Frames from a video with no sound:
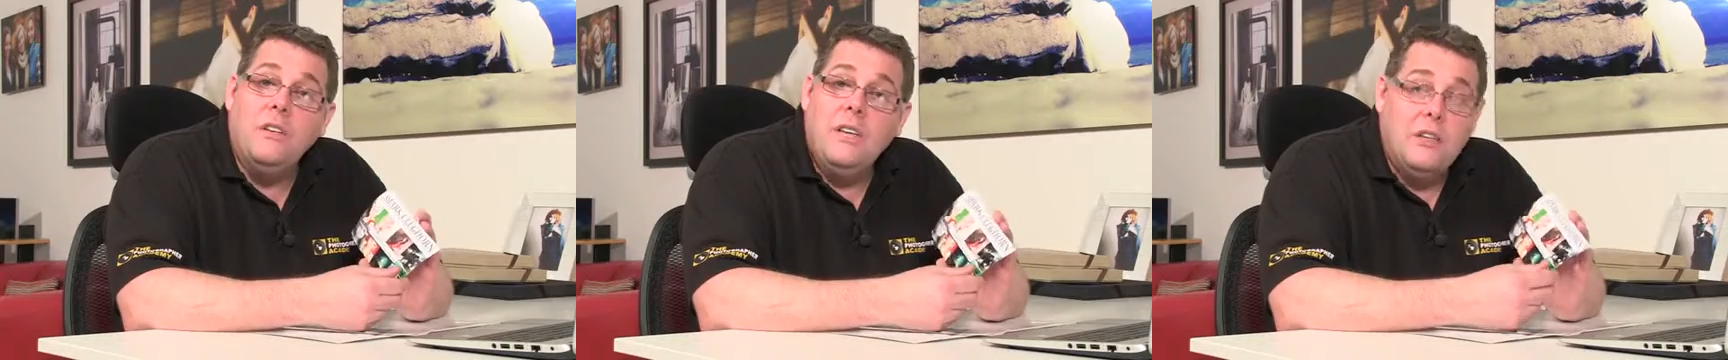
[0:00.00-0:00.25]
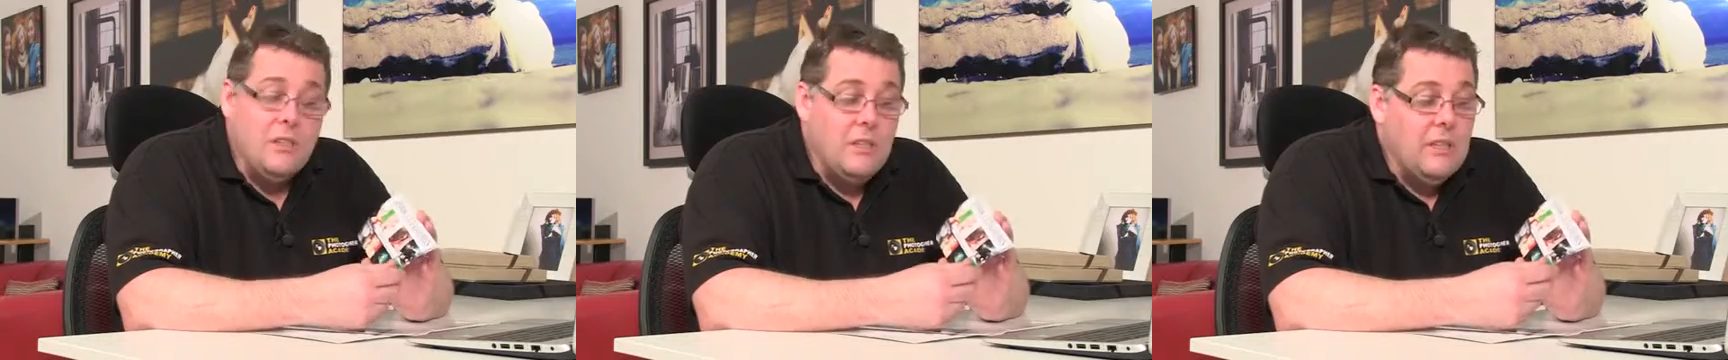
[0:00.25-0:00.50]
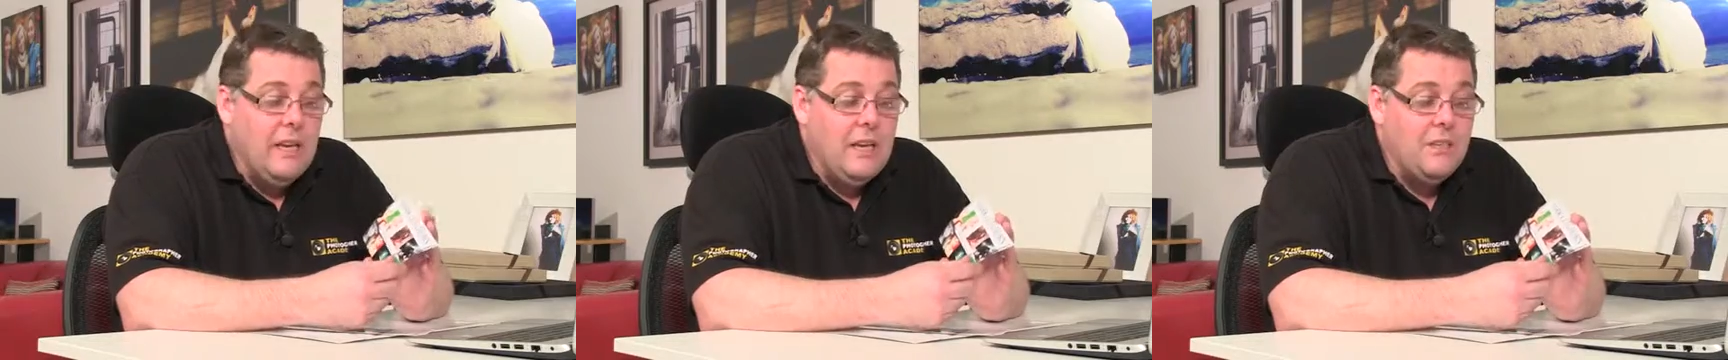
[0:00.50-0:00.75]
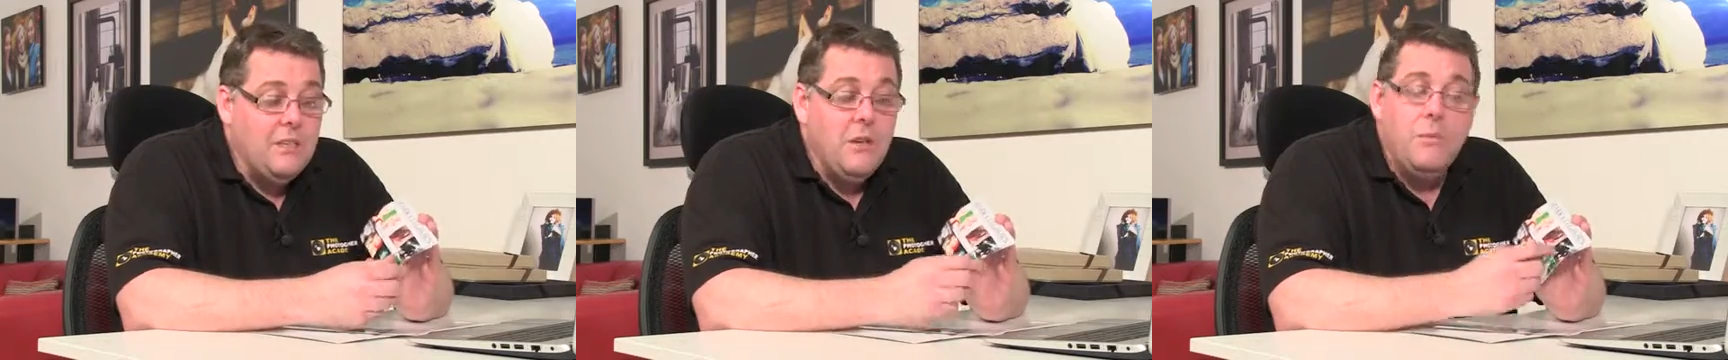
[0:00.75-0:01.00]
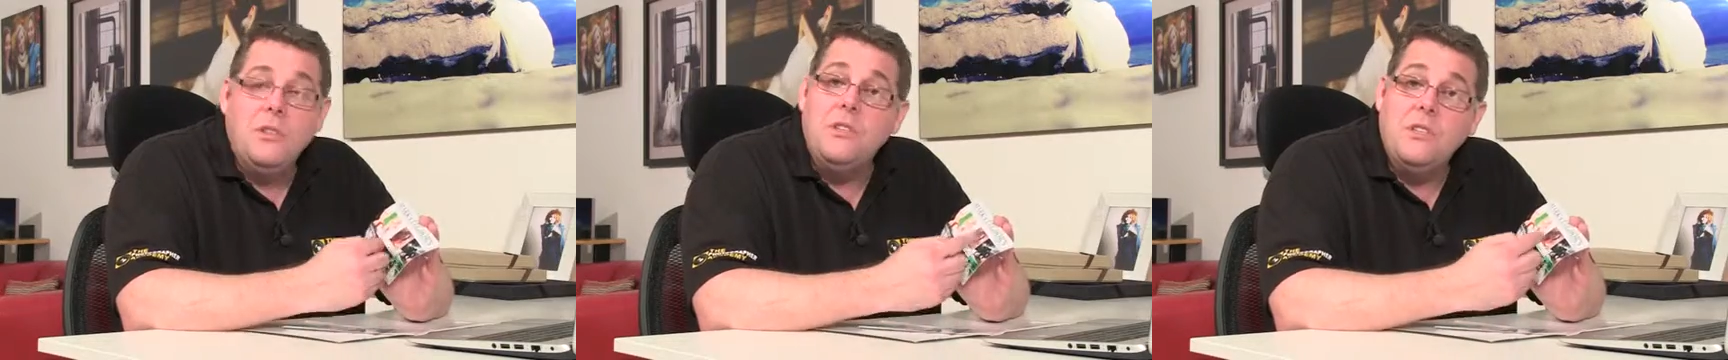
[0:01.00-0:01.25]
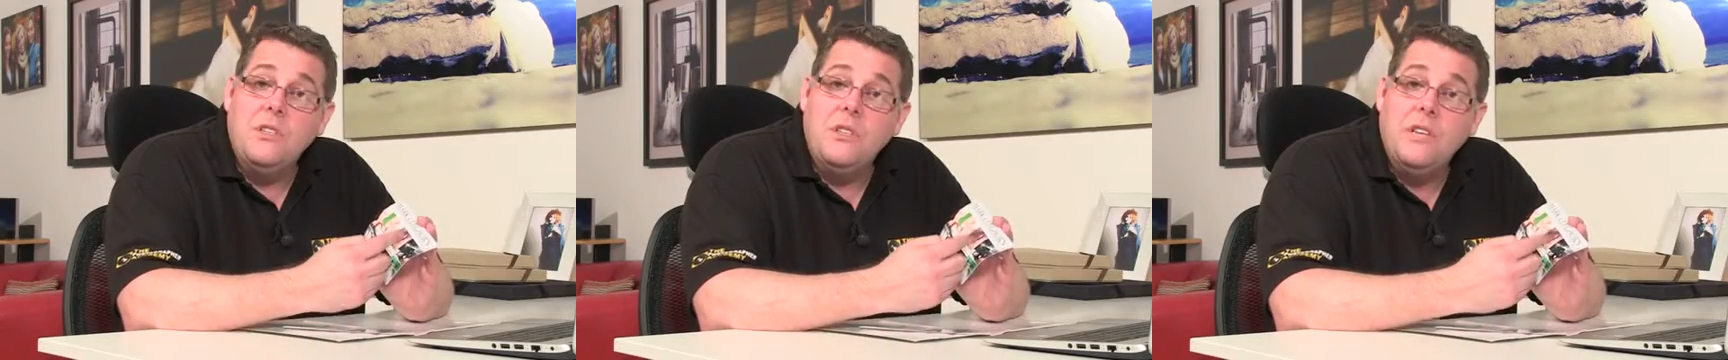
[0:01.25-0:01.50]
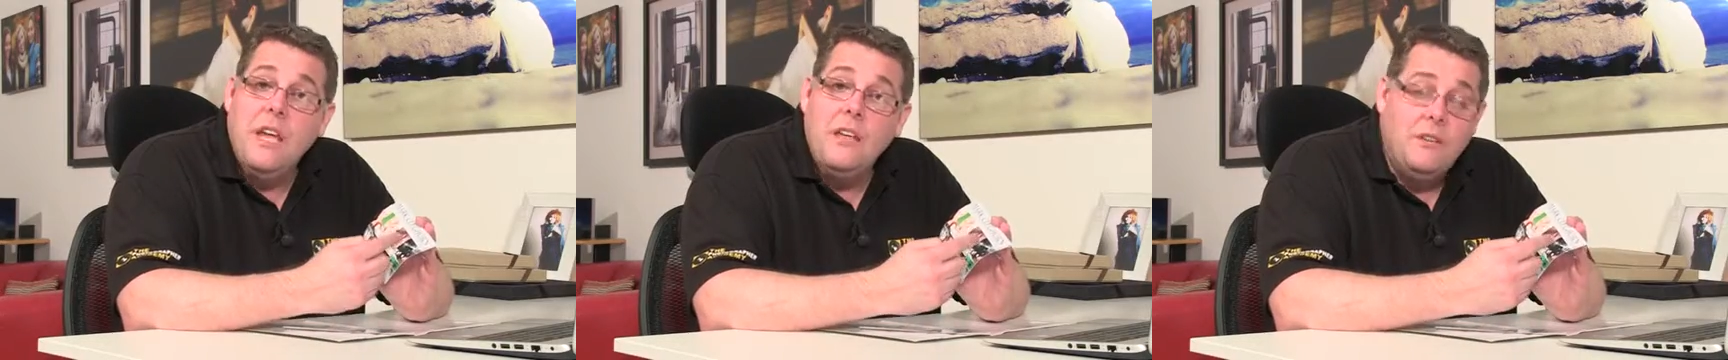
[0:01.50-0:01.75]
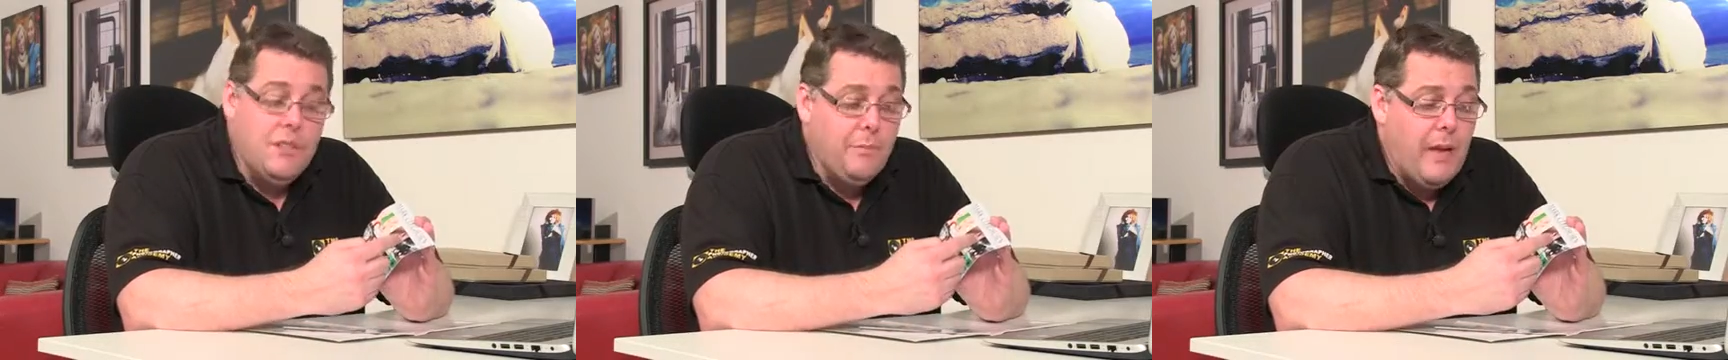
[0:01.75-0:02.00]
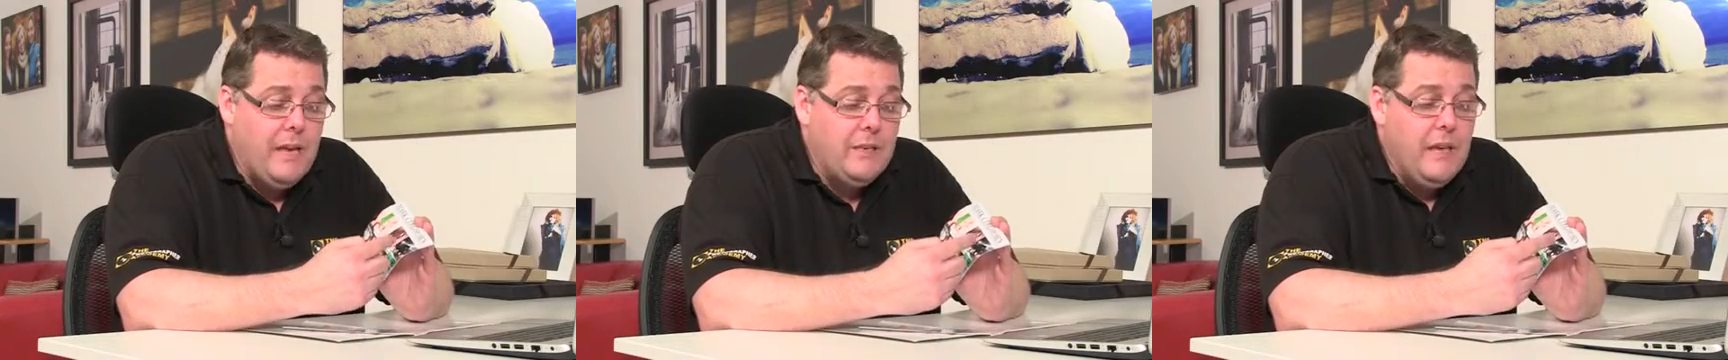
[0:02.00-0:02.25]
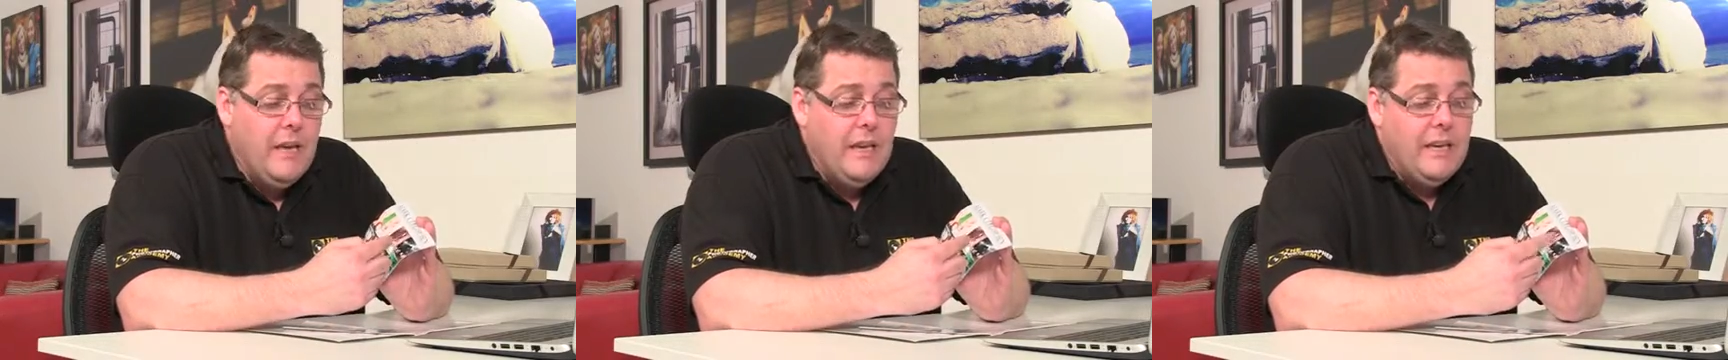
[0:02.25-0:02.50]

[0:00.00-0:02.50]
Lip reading: it actually has so much to spend.